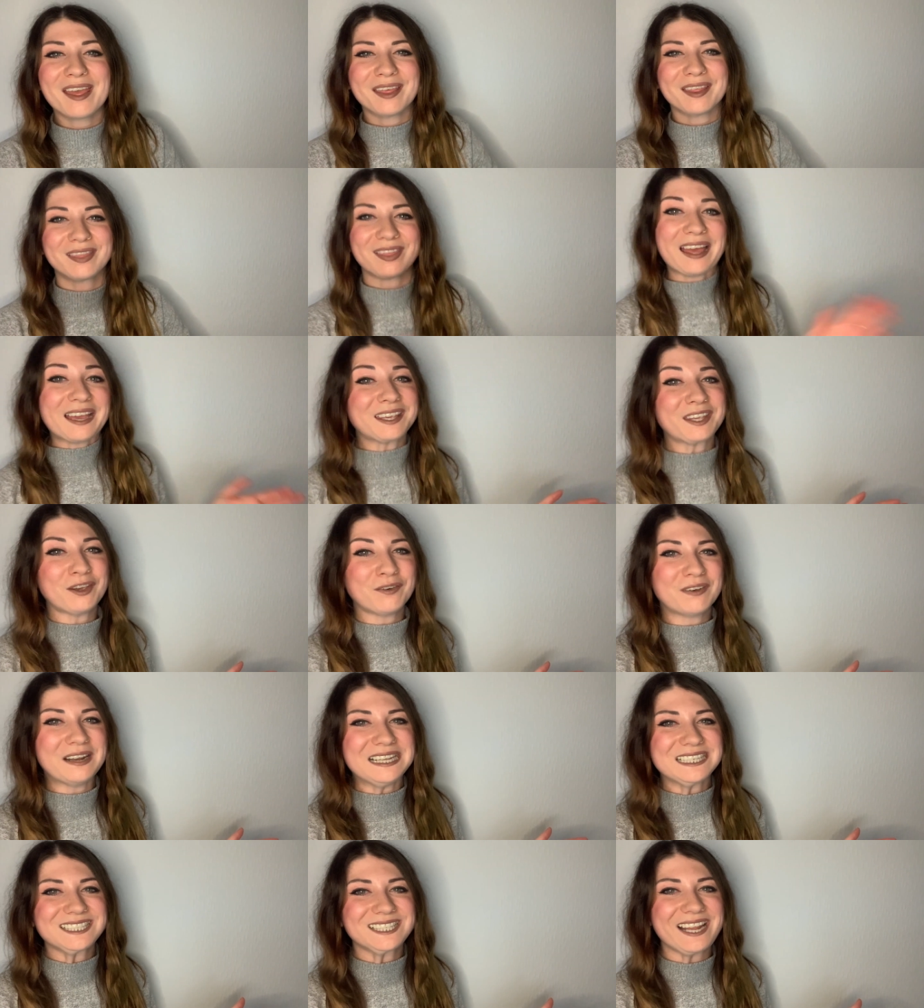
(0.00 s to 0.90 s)
Thank you for
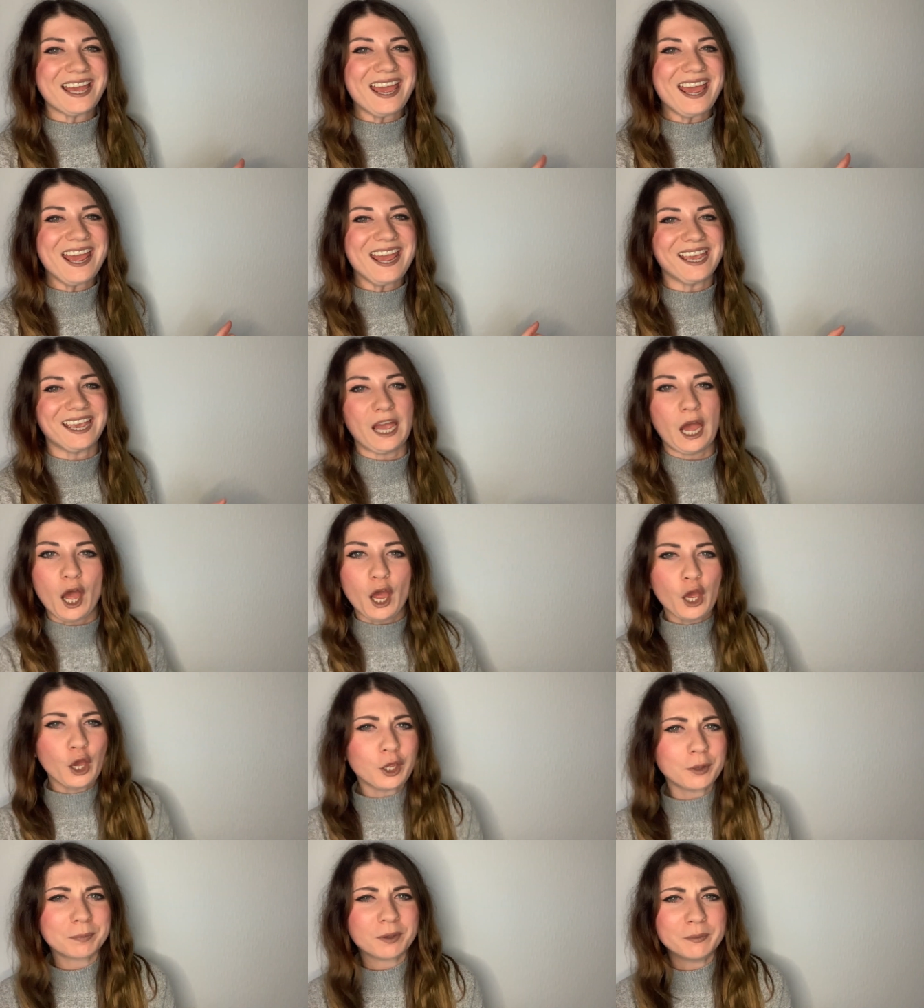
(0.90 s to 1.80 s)
listening! I
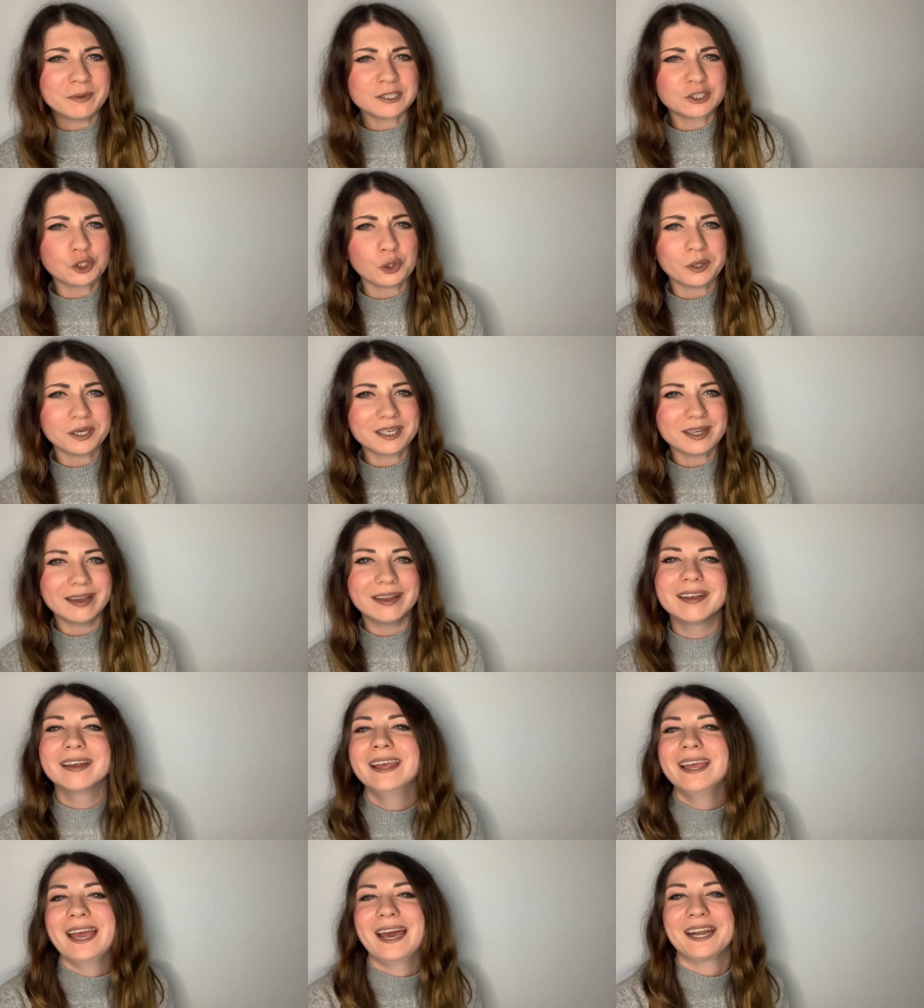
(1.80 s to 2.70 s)
hope you enjoyed it,
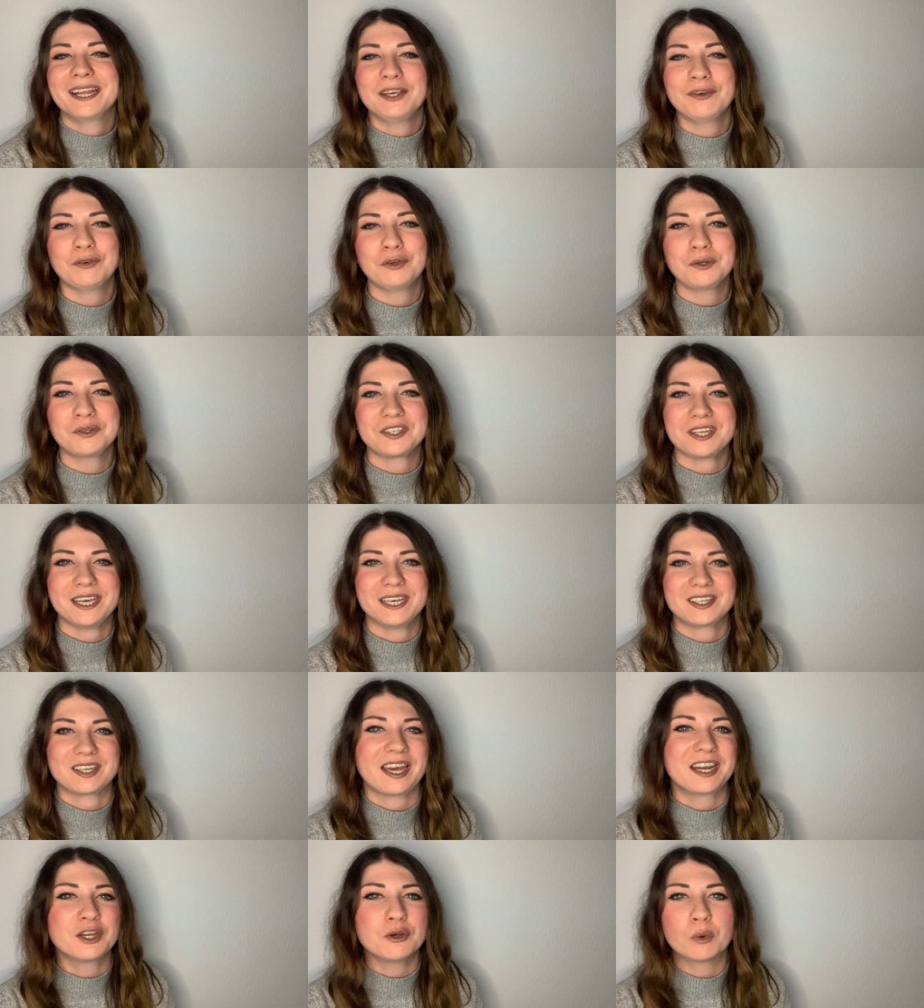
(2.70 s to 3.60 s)
and if you did
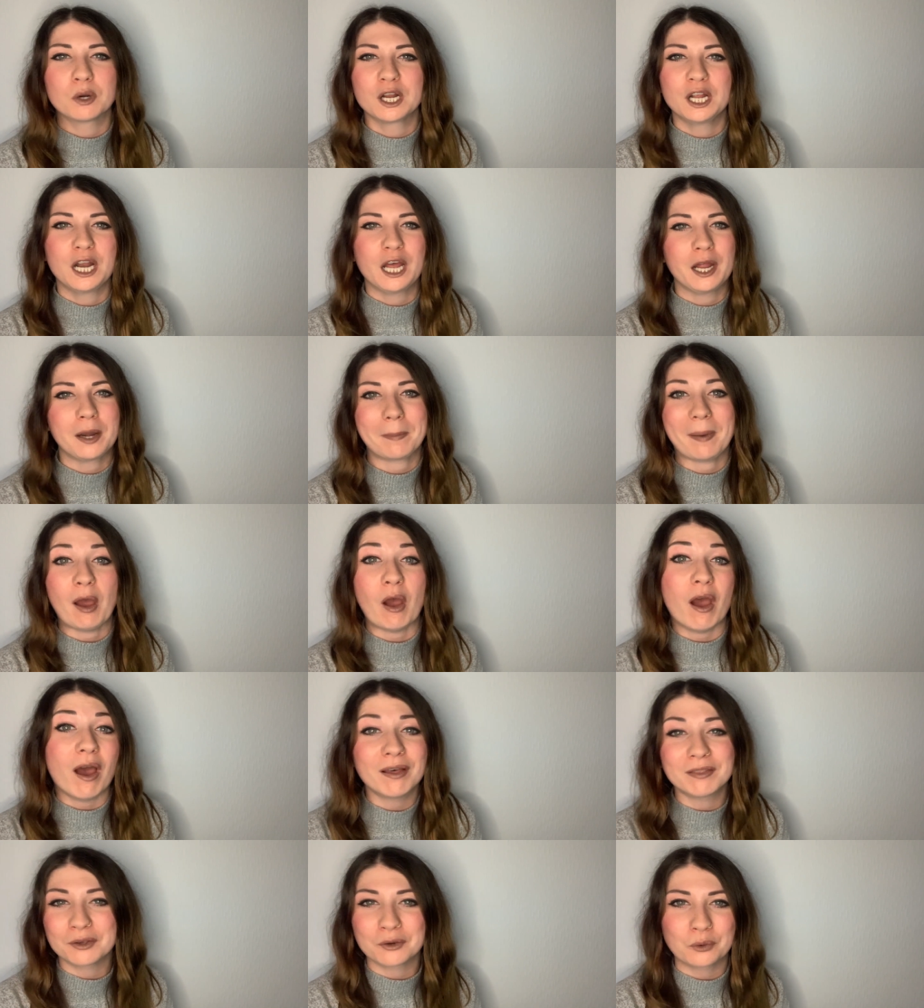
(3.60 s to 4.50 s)
and you want to learn about
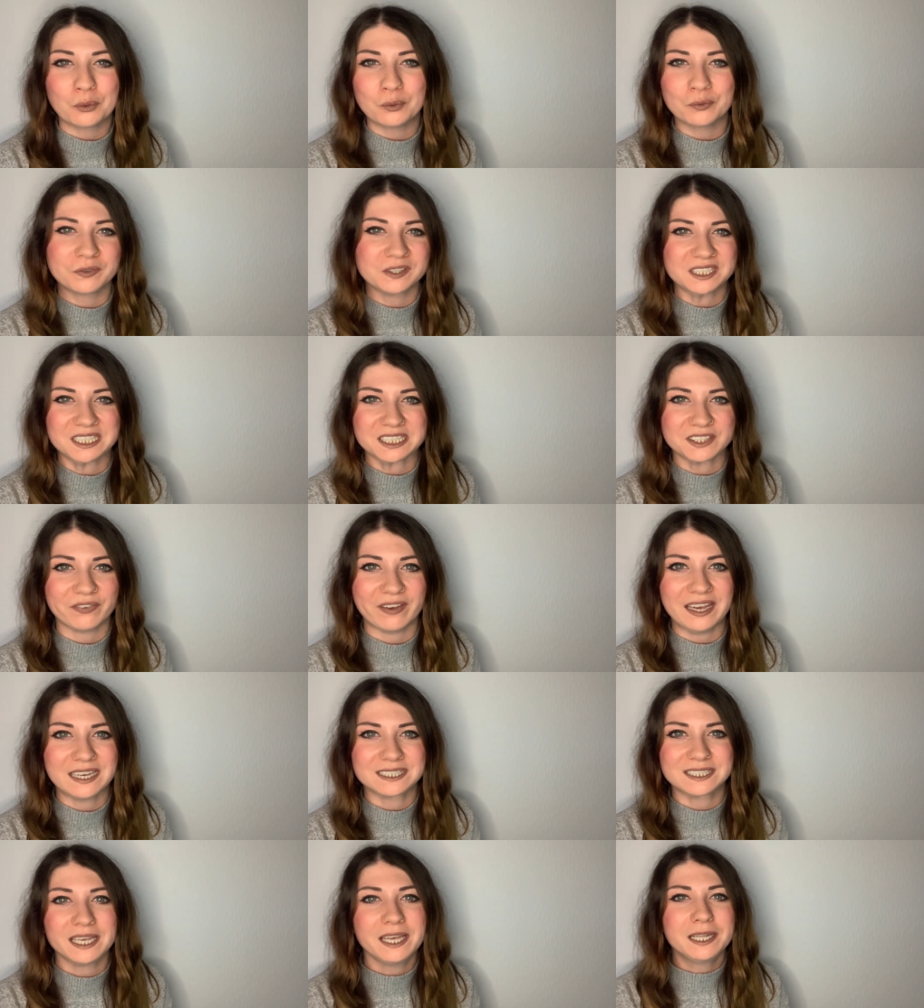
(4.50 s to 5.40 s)
other cool physics
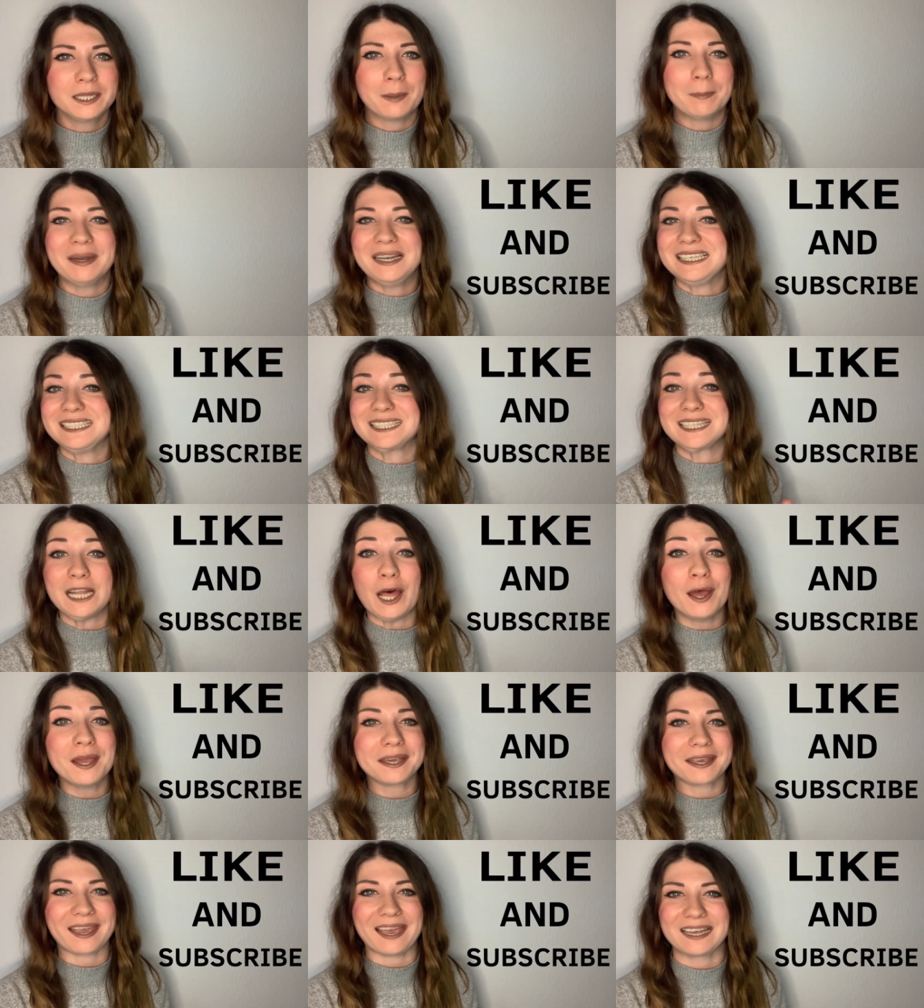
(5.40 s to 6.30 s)
facts, then please
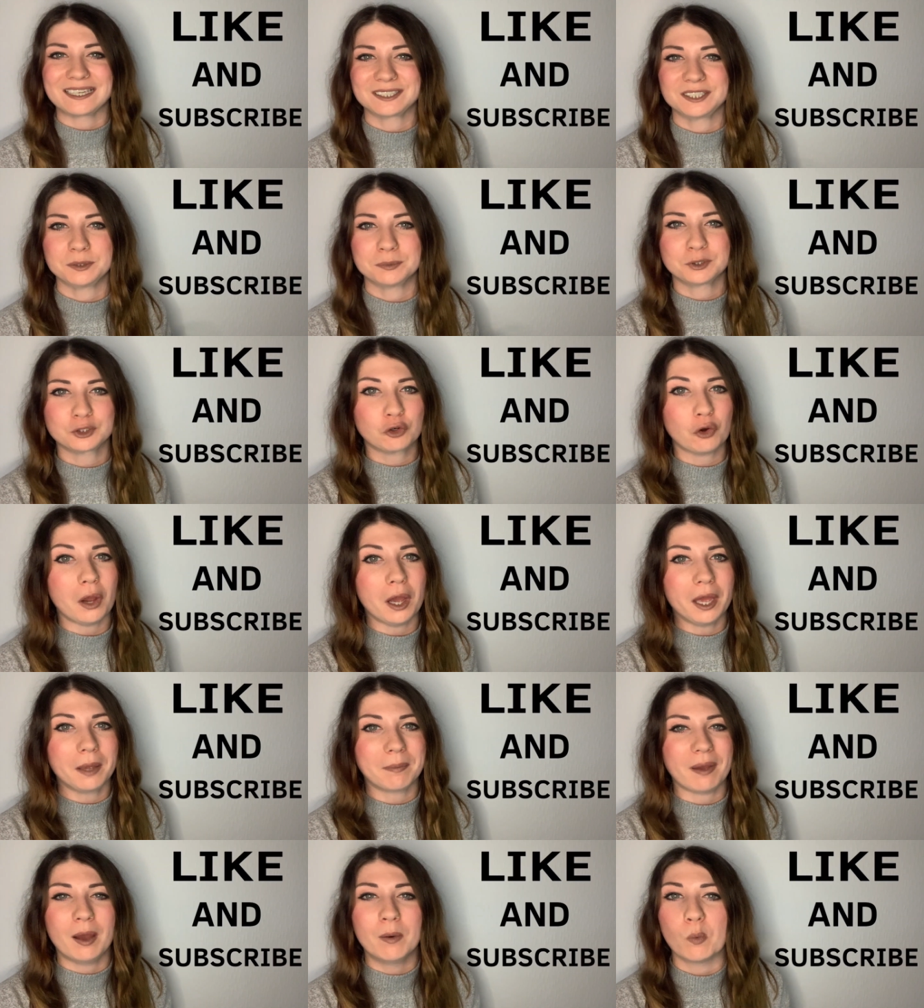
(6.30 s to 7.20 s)
like and
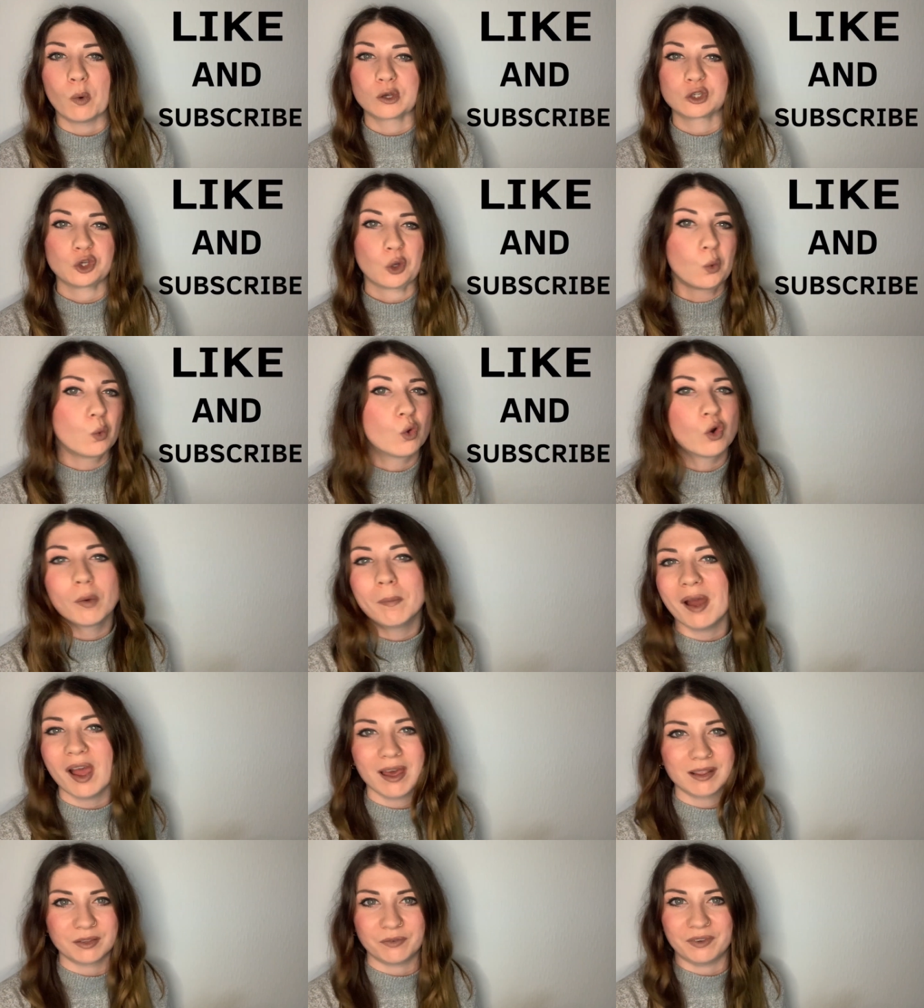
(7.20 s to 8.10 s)
subscribe and watch all of my
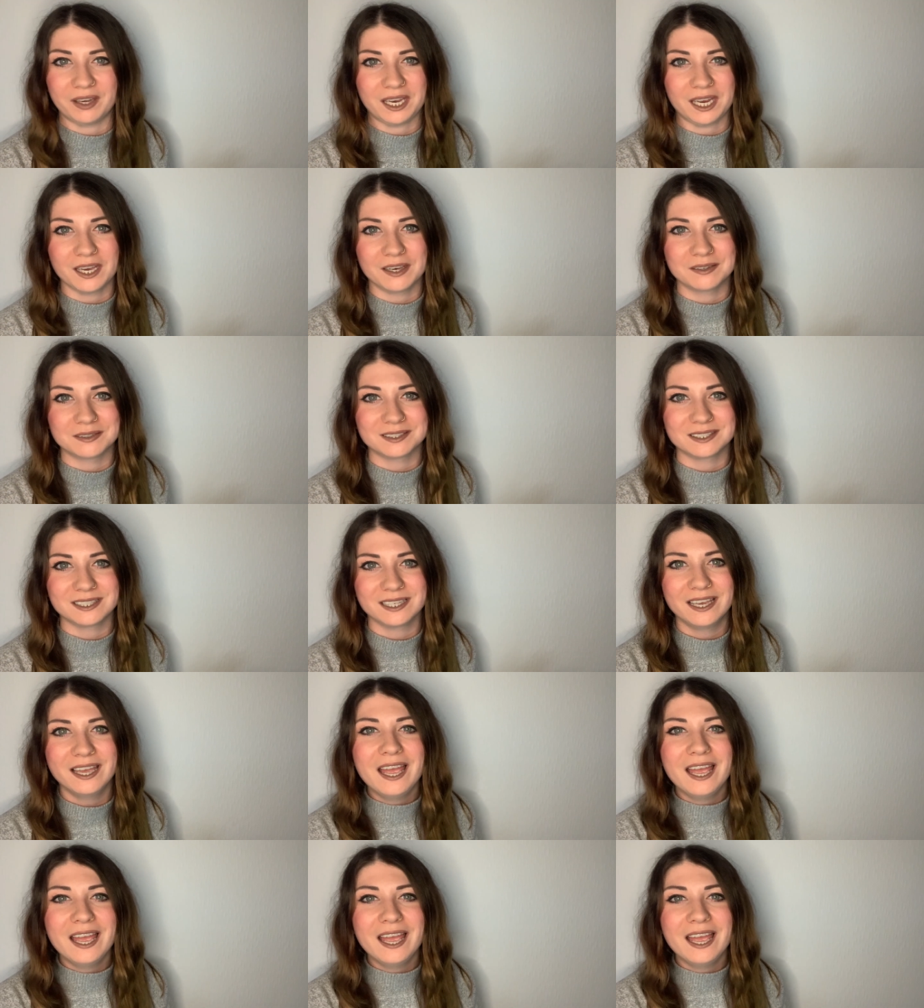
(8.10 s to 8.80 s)
other videos.